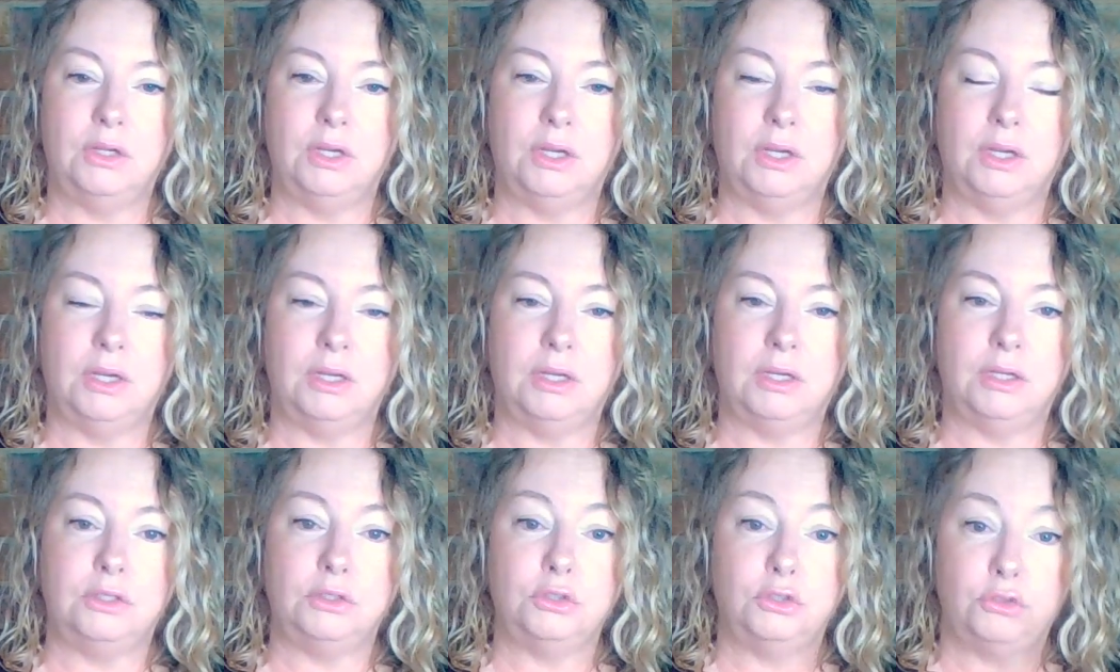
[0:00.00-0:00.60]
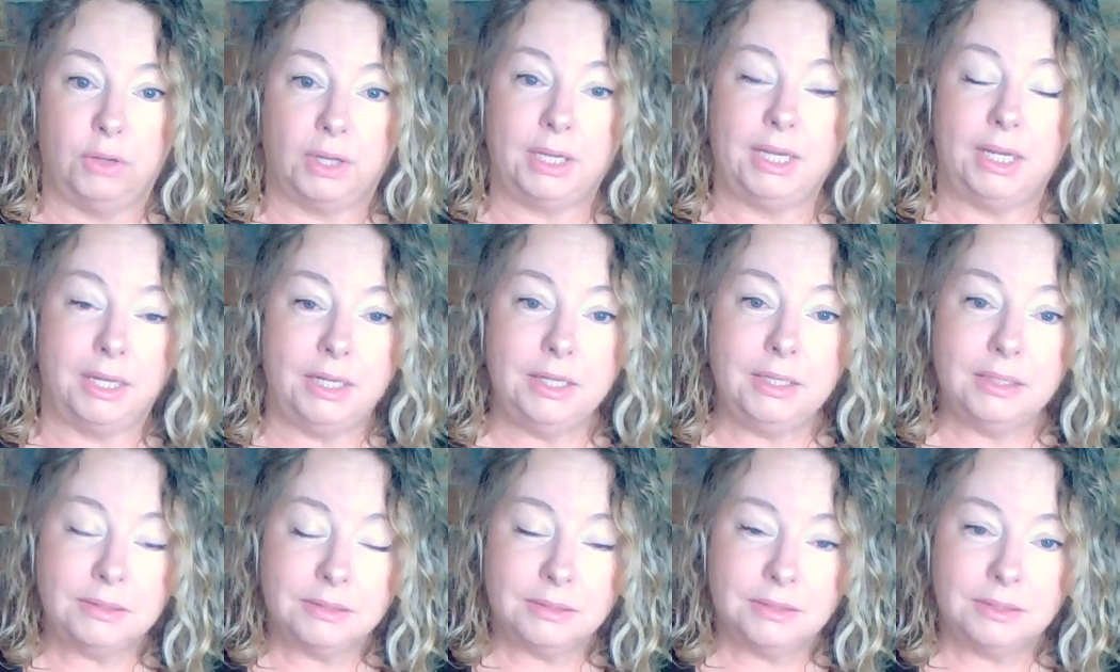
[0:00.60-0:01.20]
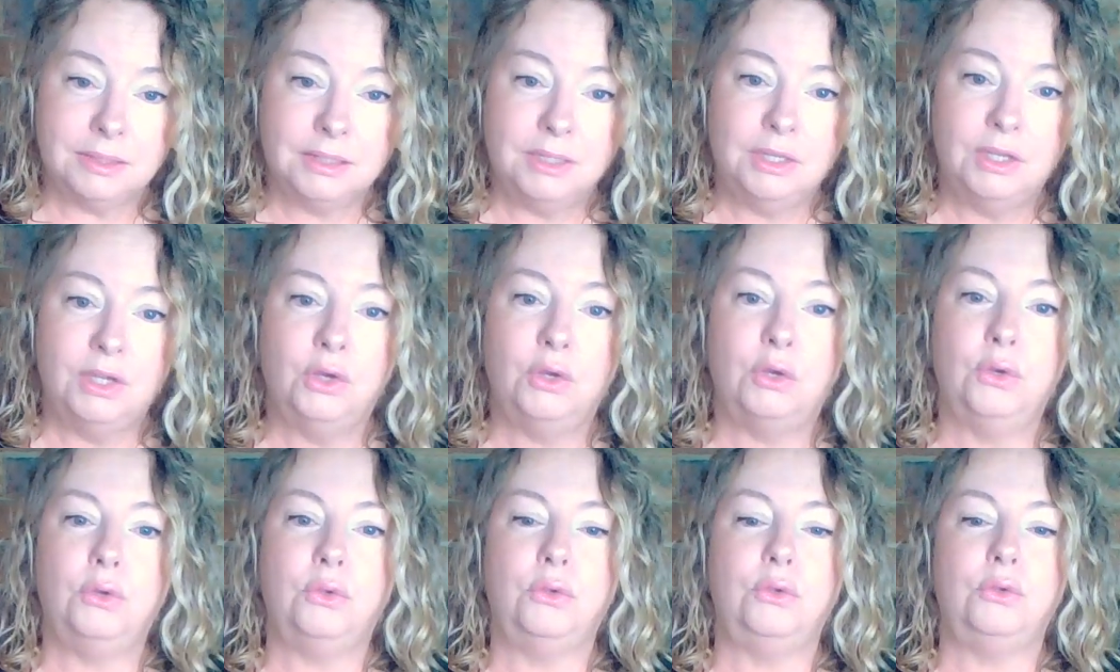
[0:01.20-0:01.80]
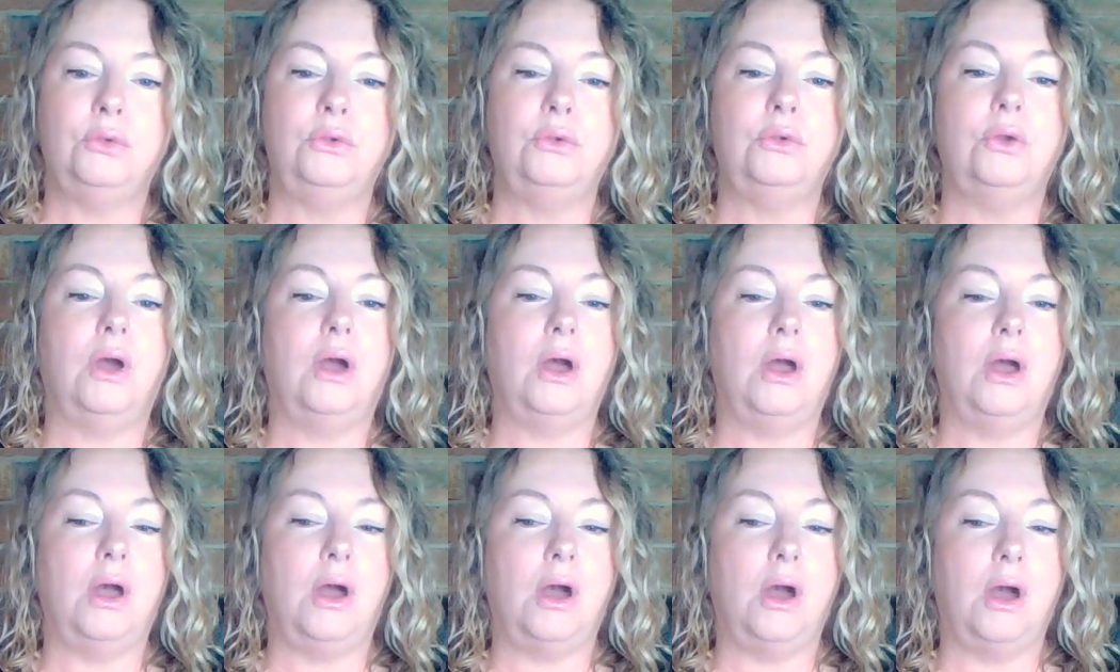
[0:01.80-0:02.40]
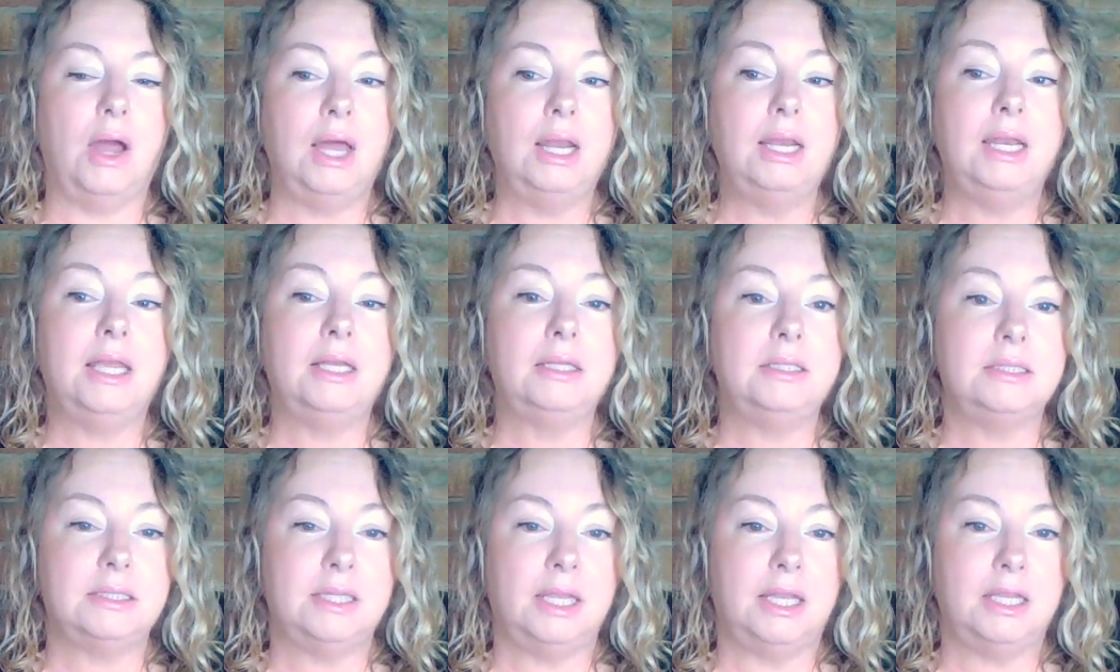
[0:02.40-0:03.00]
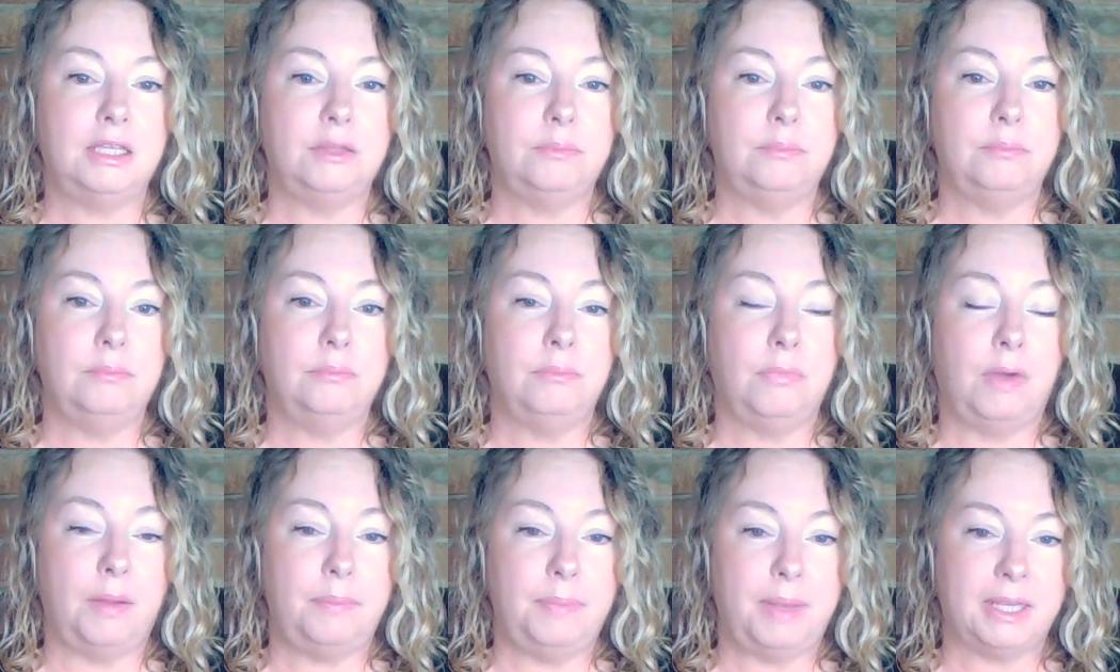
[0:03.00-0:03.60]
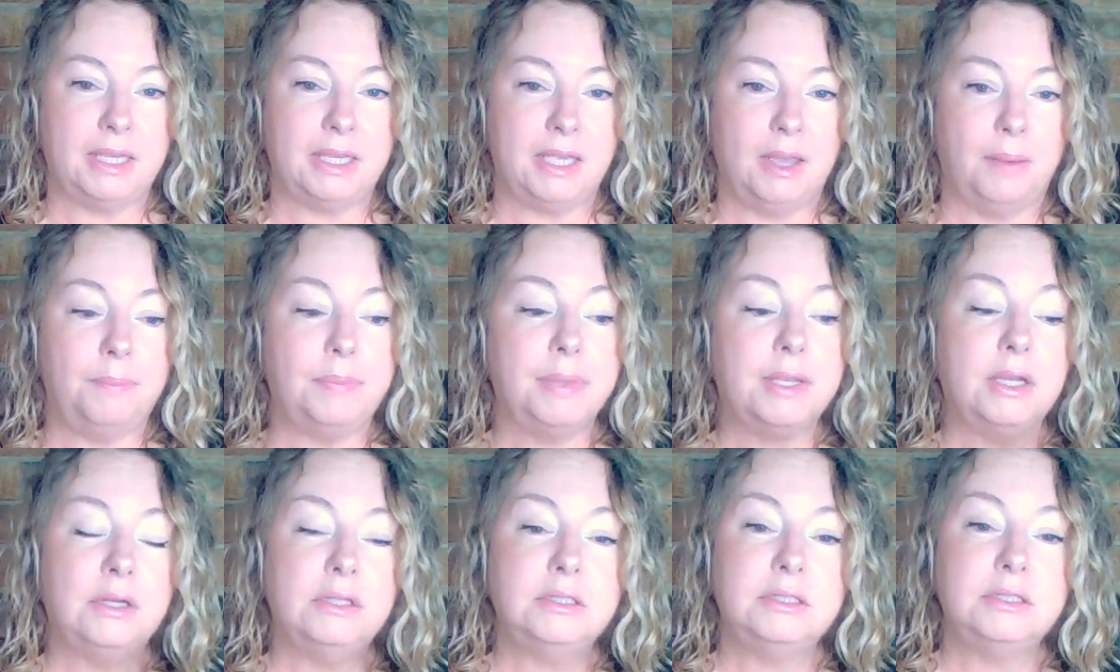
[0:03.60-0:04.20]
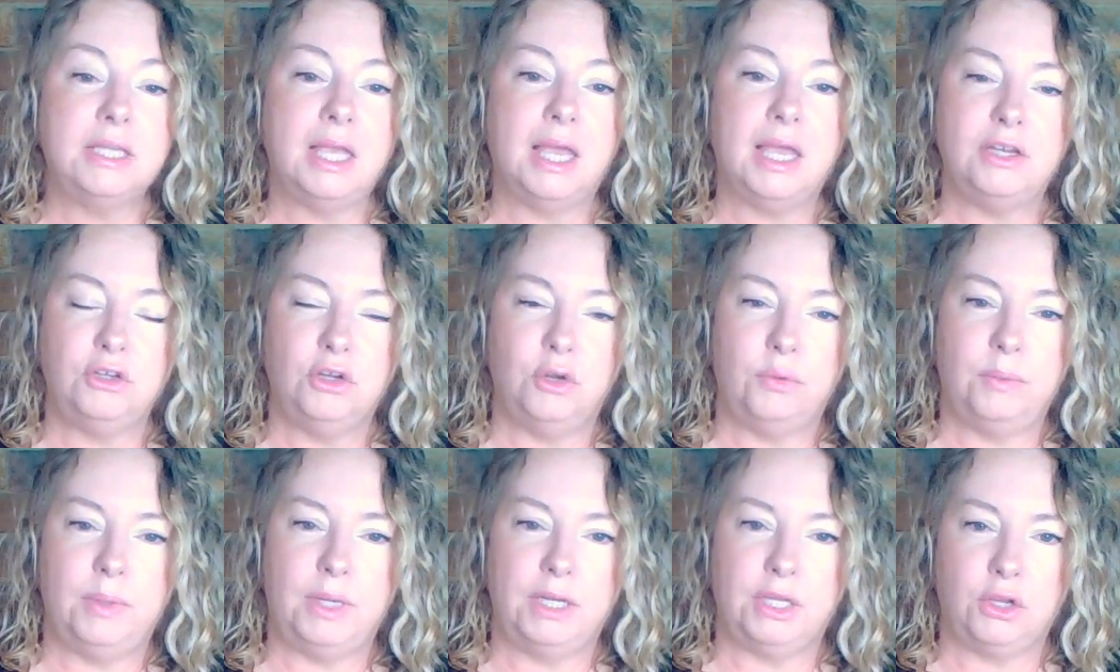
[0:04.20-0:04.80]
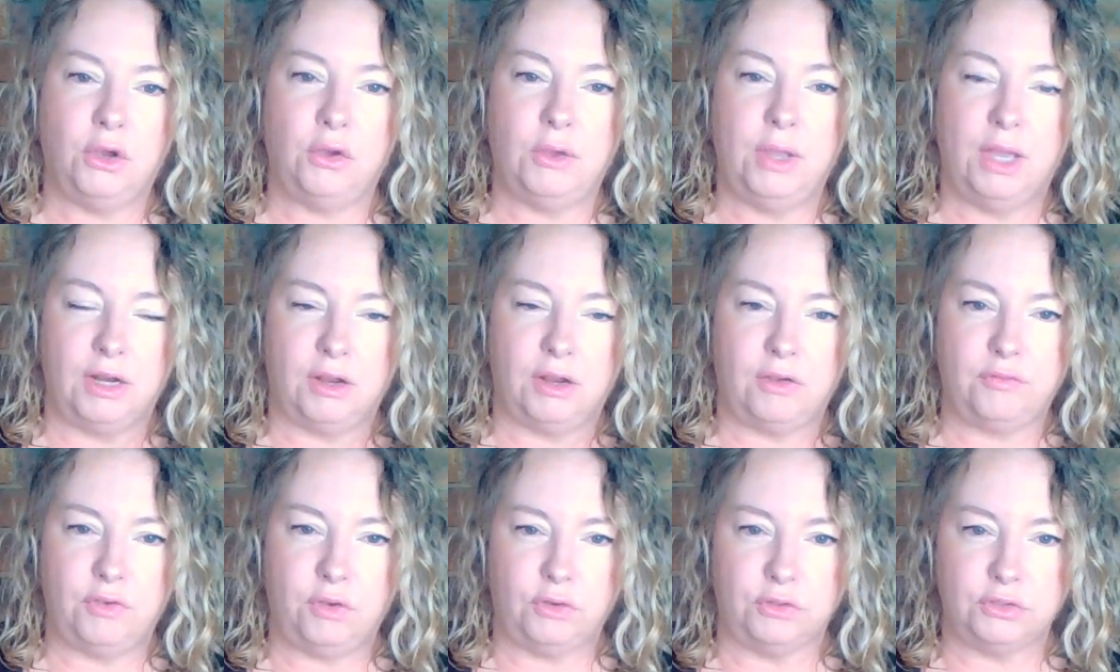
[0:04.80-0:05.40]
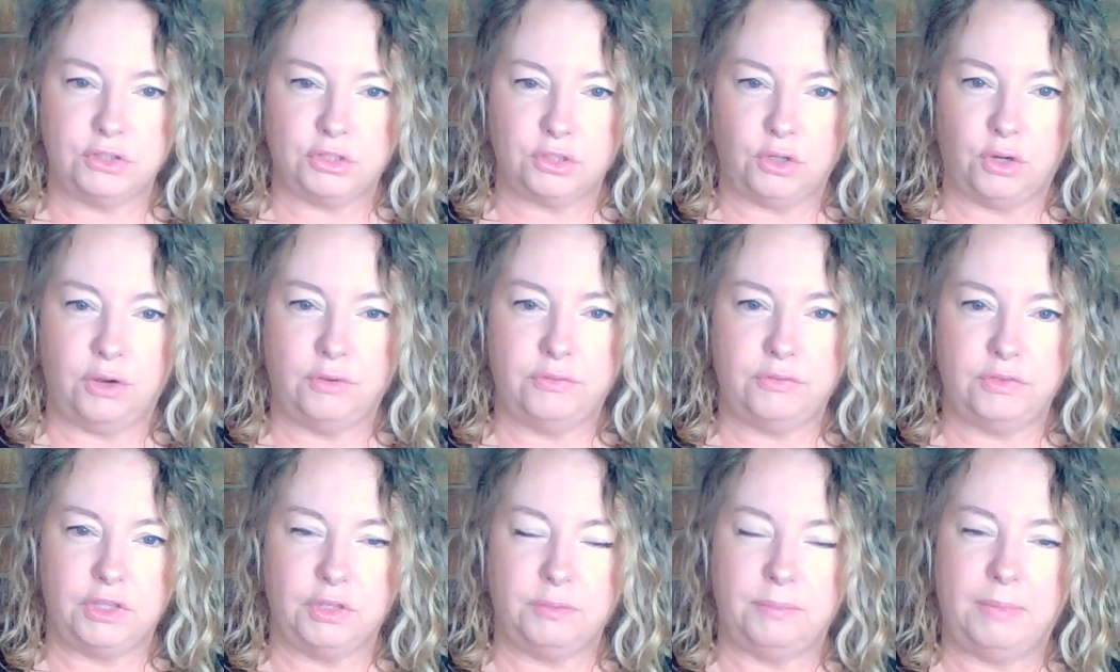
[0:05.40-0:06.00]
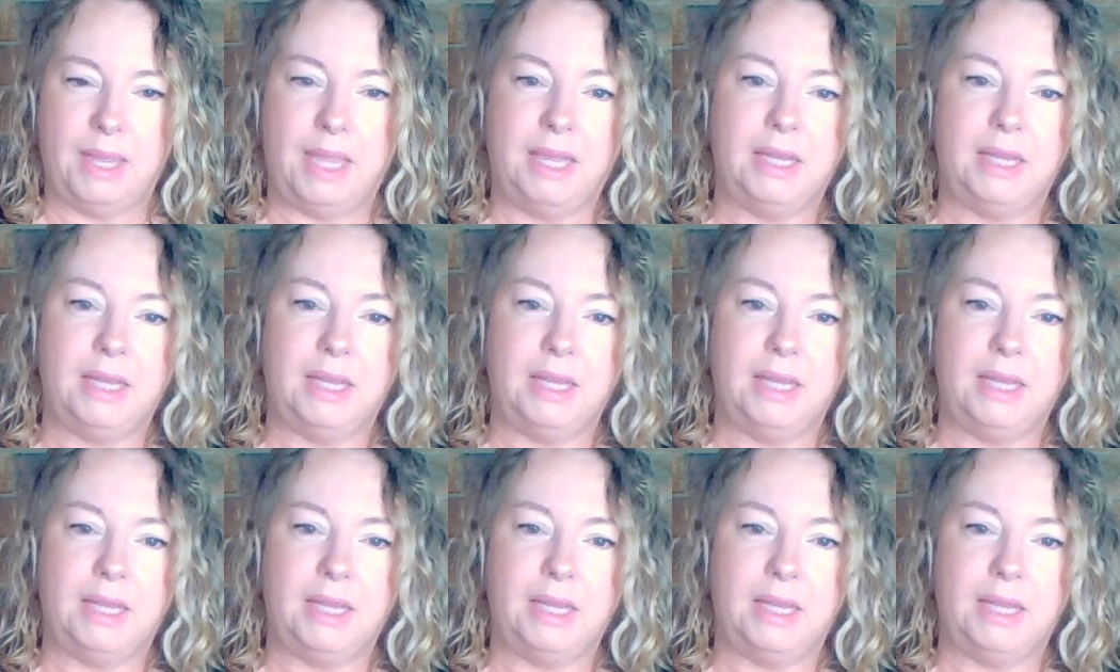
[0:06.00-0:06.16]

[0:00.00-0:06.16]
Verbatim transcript: uh, drug addicts who I let stay in my backyard because they had nowhere to go and I felt sorry for them.